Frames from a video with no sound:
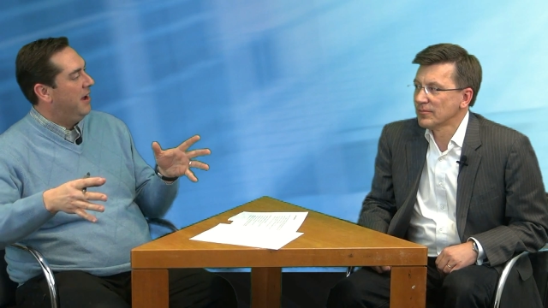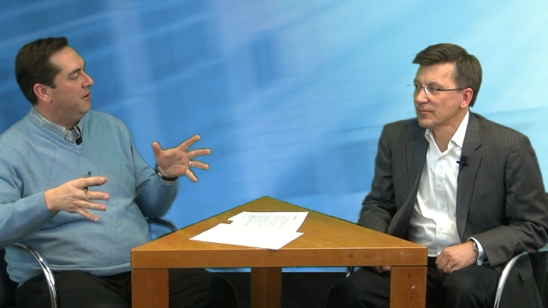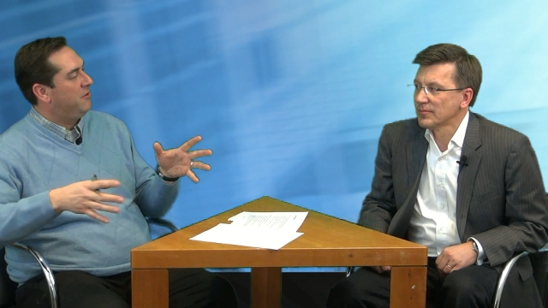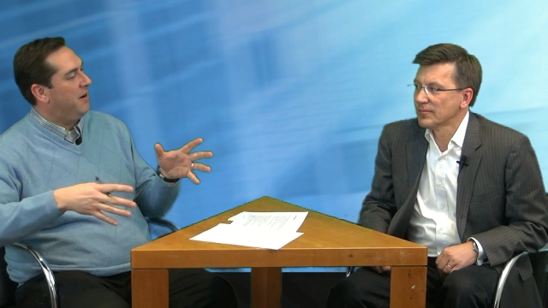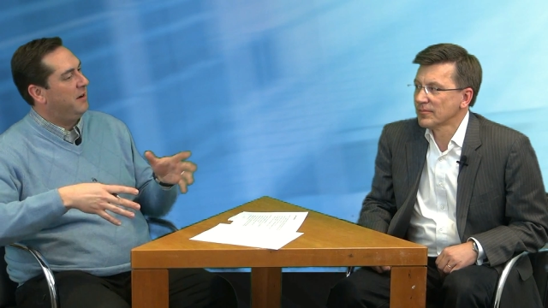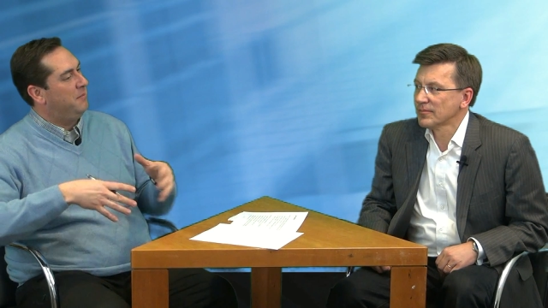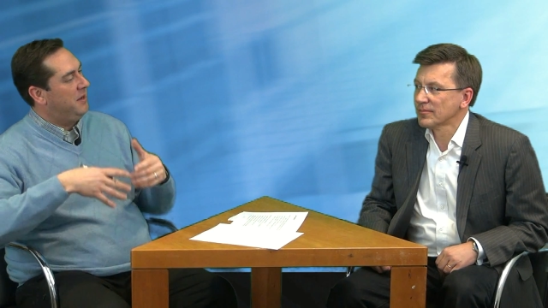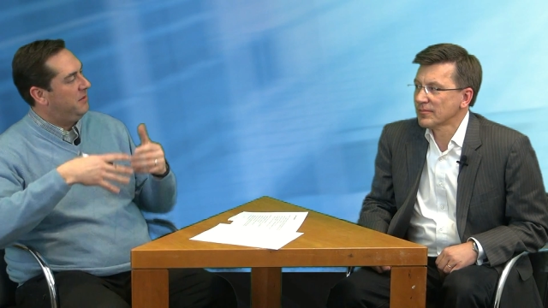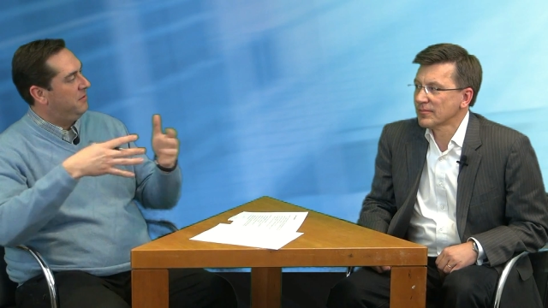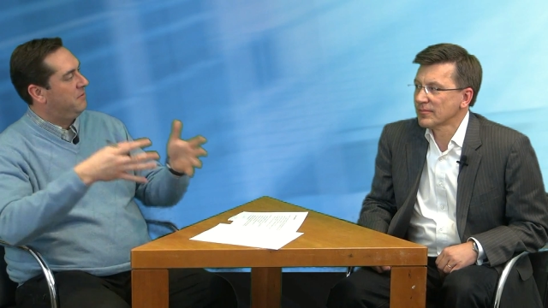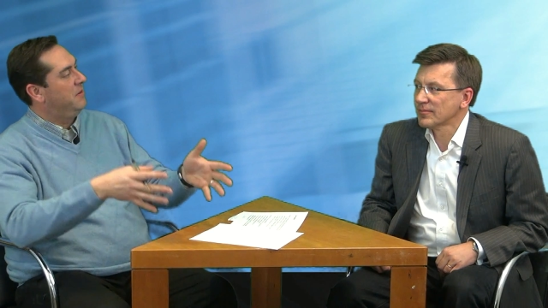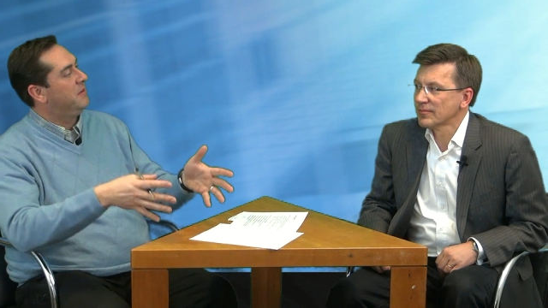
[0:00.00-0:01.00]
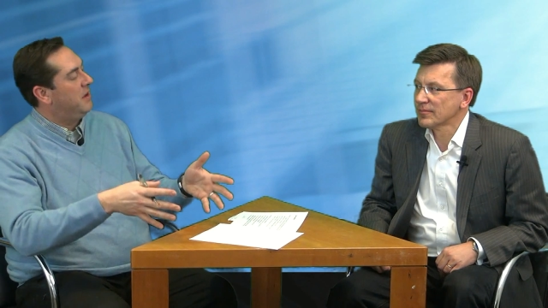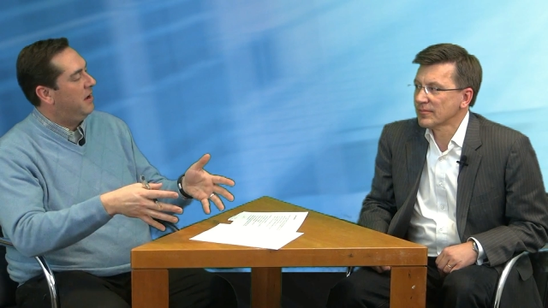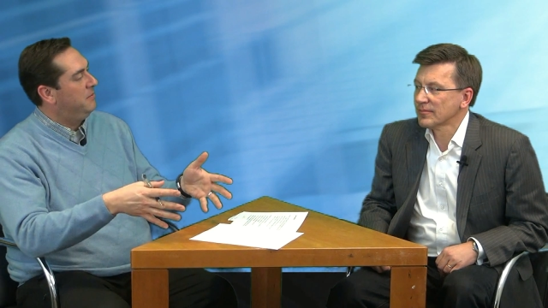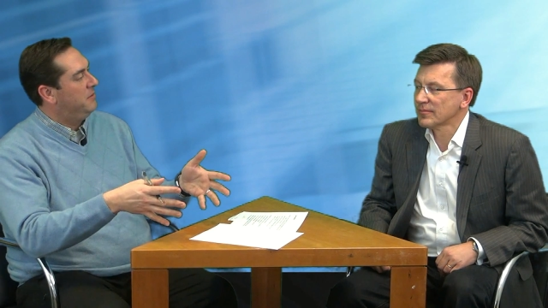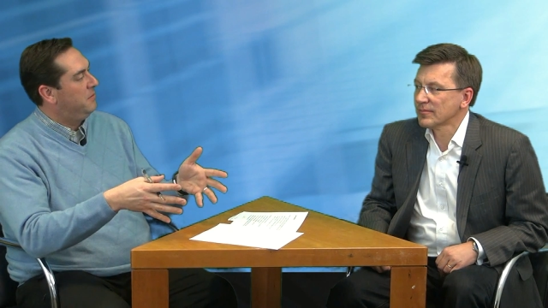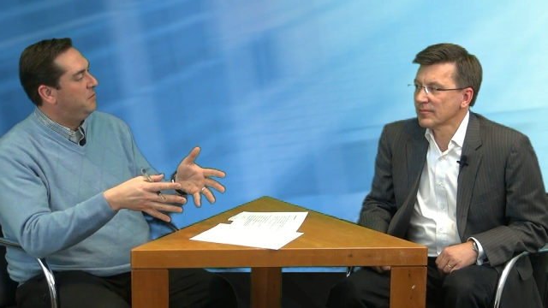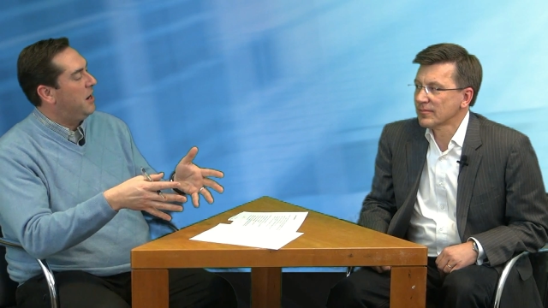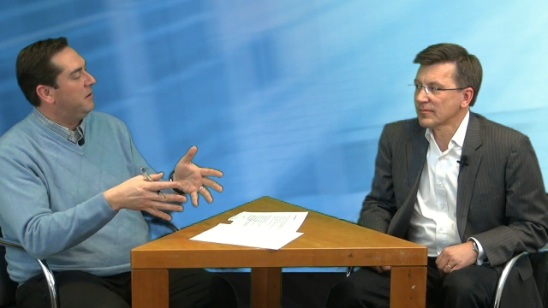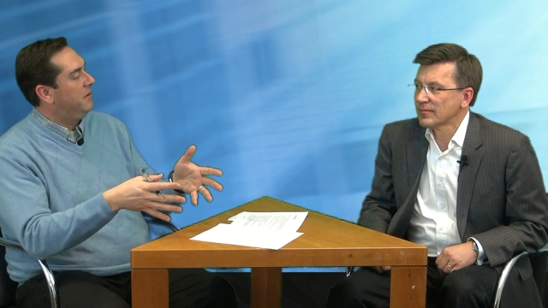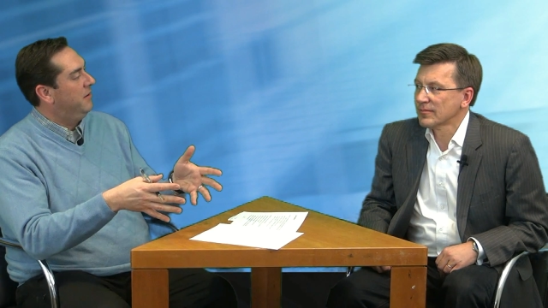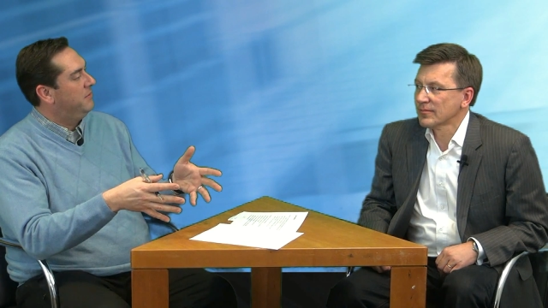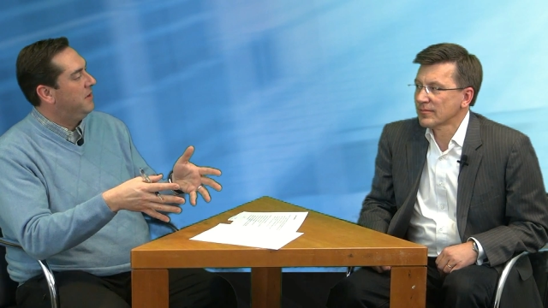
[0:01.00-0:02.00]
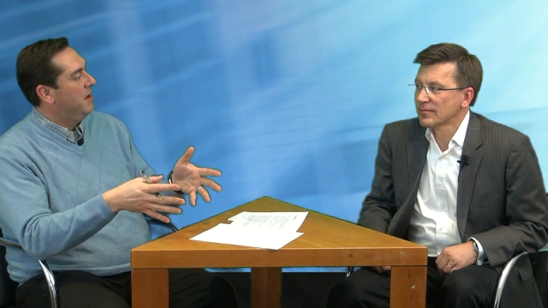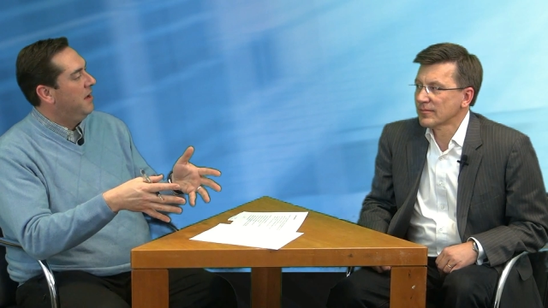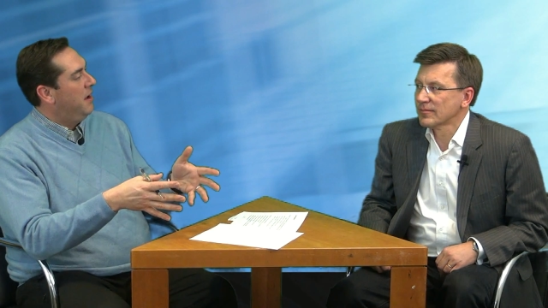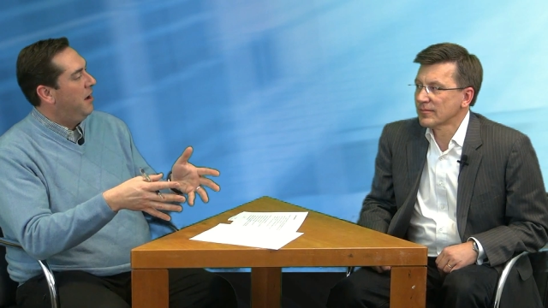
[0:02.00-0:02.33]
Speaker 1: and trying to meet those real-time objectives,